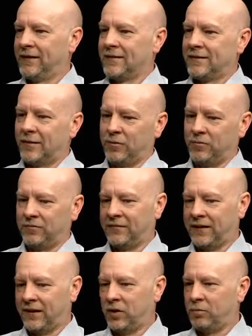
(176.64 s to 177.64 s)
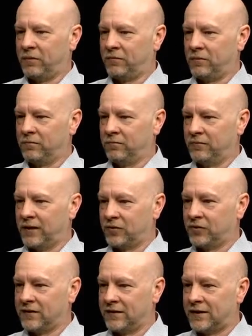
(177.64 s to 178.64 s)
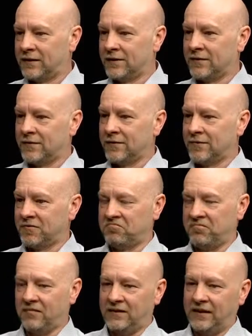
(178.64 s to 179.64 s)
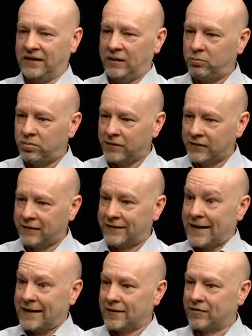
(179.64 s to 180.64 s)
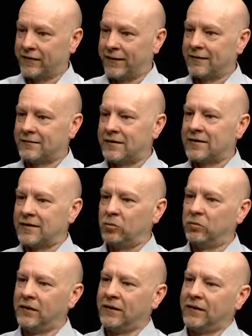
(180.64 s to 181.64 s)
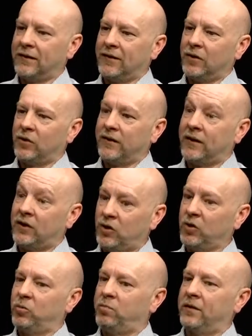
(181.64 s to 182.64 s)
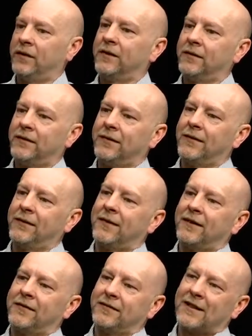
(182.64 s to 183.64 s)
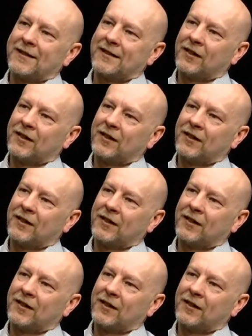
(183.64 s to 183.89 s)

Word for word: So they could be from natural disasters, deliberate attacks on our system, or they could be uh, as a